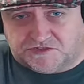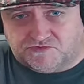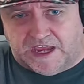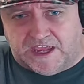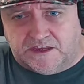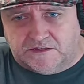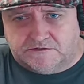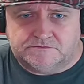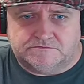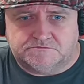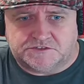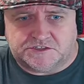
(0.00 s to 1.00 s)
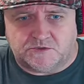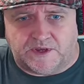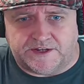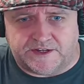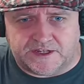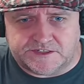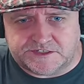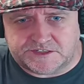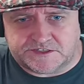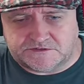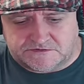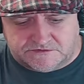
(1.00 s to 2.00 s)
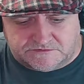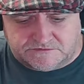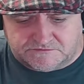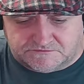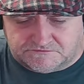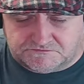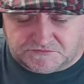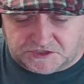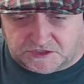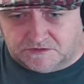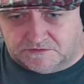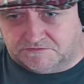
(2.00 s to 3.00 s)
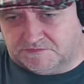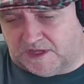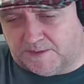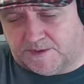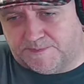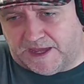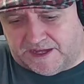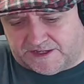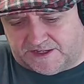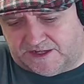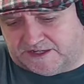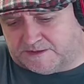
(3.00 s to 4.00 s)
rare. It's quite nice. Cool. I'll be back in a